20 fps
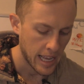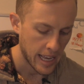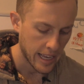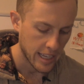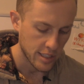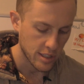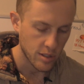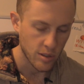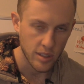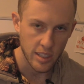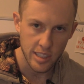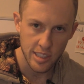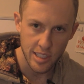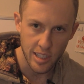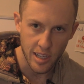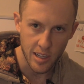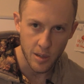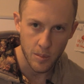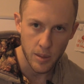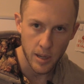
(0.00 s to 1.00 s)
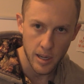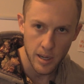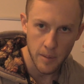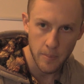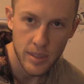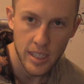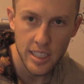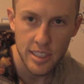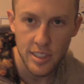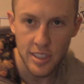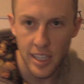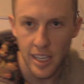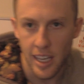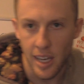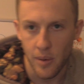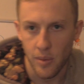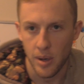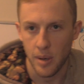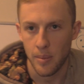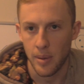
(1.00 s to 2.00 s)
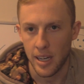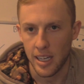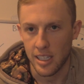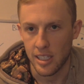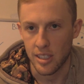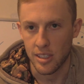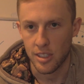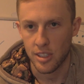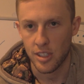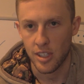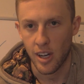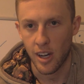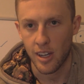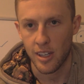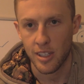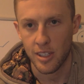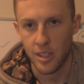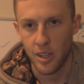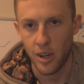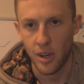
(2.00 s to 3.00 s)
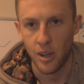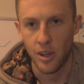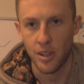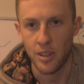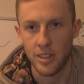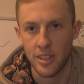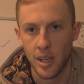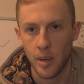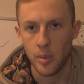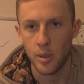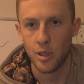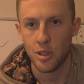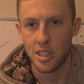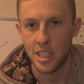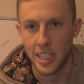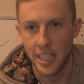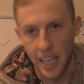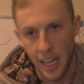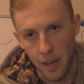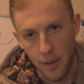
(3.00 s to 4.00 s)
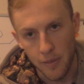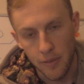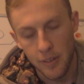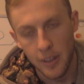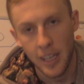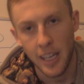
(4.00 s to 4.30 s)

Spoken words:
And so let's talk about it. Let's say I want to buy a stock called WTF,